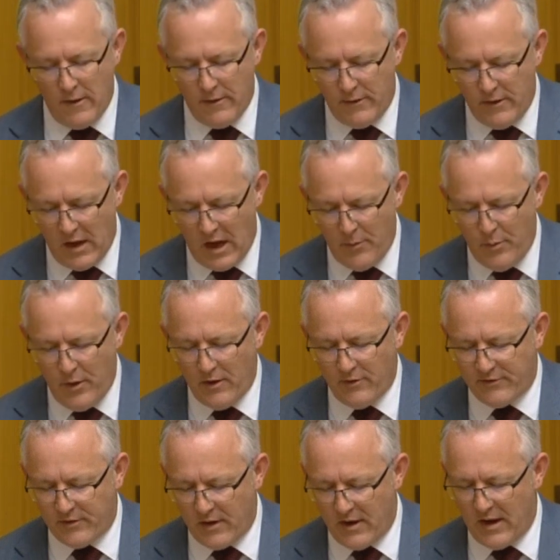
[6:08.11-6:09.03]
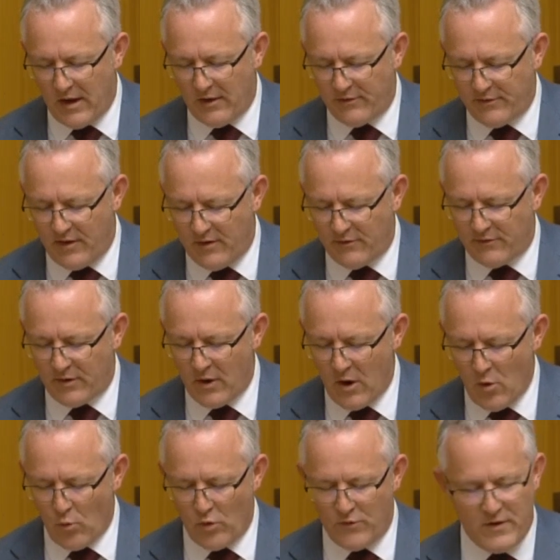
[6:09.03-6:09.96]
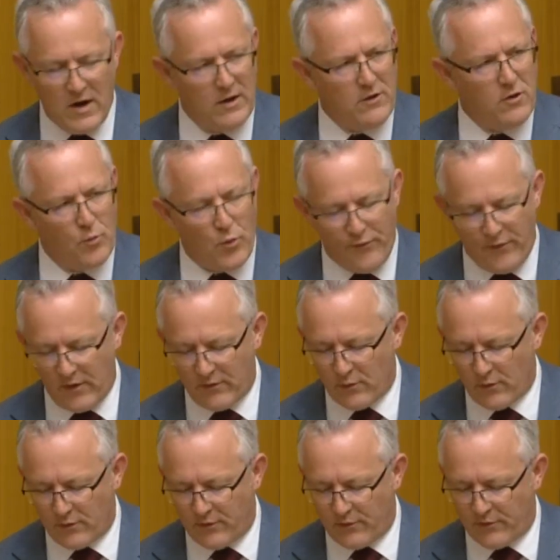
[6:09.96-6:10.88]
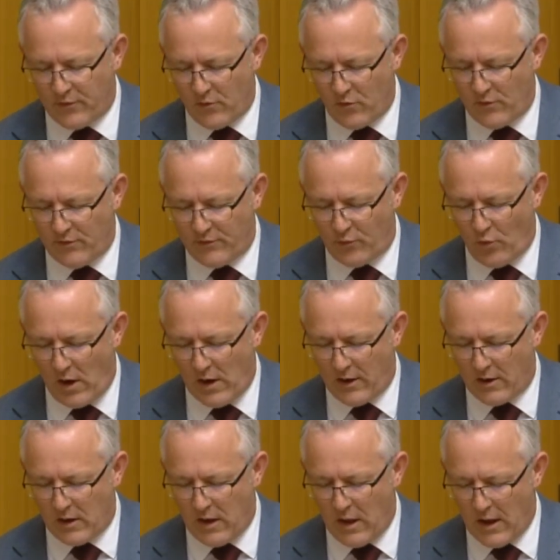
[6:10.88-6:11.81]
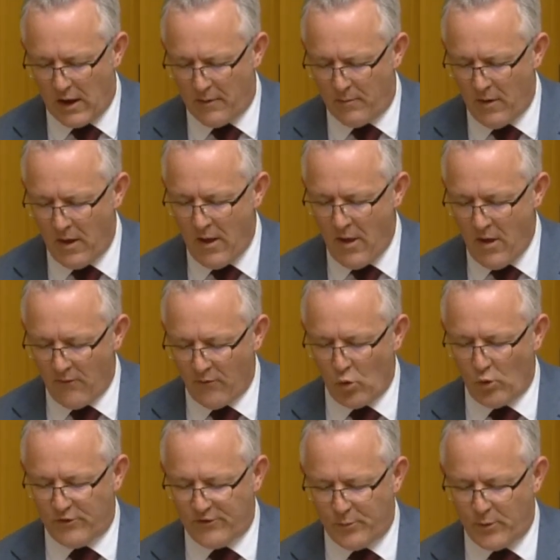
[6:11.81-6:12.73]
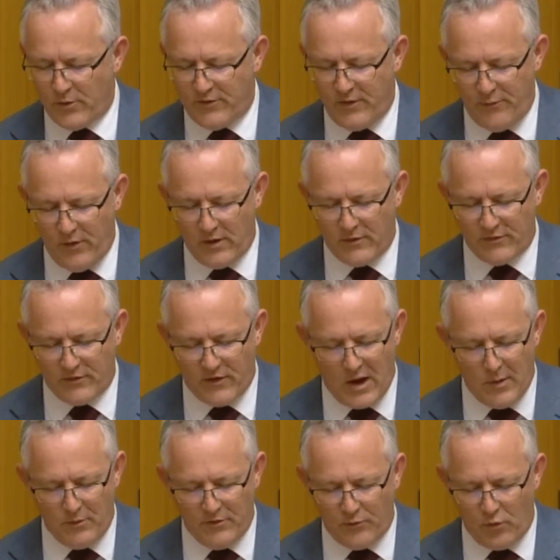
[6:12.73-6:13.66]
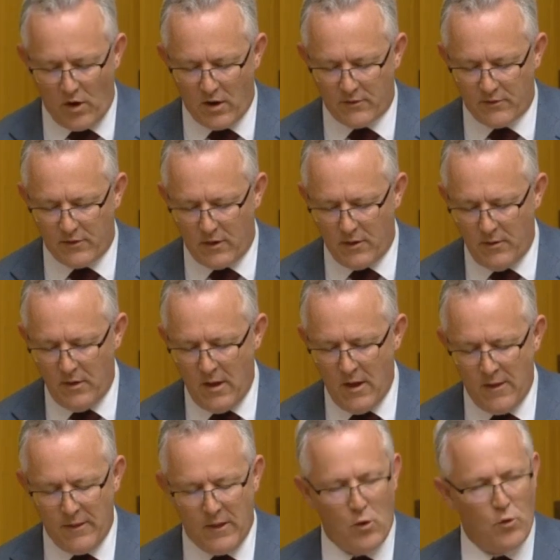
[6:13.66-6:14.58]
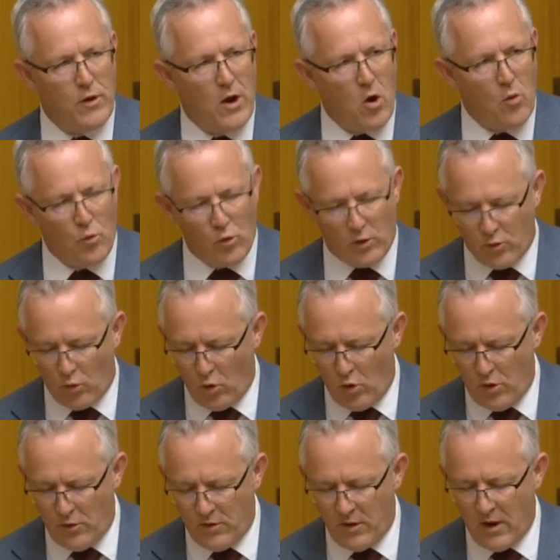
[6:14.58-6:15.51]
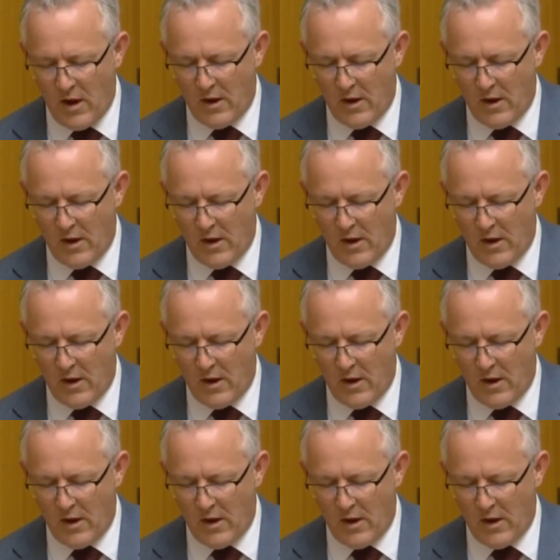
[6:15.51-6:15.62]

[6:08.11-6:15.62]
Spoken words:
the APSC has since rejected Professionals Australia claim for a specific STEM structure that would help recruit,